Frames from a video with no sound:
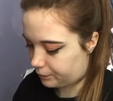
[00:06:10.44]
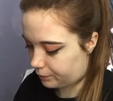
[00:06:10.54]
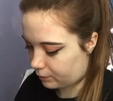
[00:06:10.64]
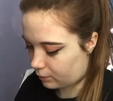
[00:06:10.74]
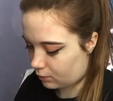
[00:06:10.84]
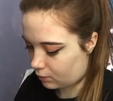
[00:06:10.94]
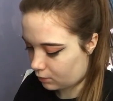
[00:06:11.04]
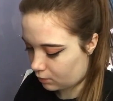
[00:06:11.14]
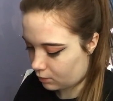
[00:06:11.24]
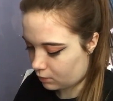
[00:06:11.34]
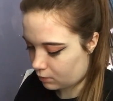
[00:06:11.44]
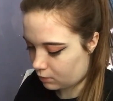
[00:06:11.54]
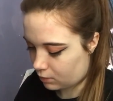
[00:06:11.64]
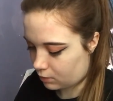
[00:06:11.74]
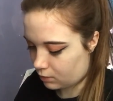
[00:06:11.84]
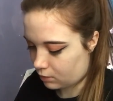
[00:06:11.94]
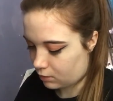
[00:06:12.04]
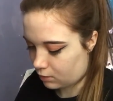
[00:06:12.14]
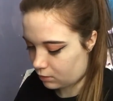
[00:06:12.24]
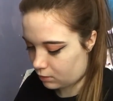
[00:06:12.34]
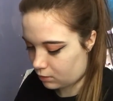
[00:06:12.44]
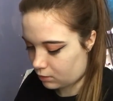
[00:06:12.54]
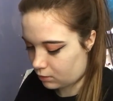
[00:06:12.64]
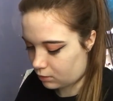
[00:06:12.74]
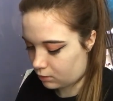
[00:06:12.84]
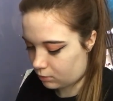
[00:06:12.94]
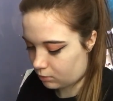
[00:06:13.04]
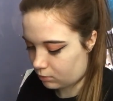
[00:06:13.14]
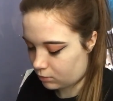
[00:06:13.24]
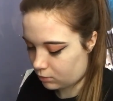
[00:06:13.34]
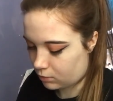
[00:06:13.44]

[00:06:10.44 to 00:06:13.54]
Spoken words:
(no one is talking)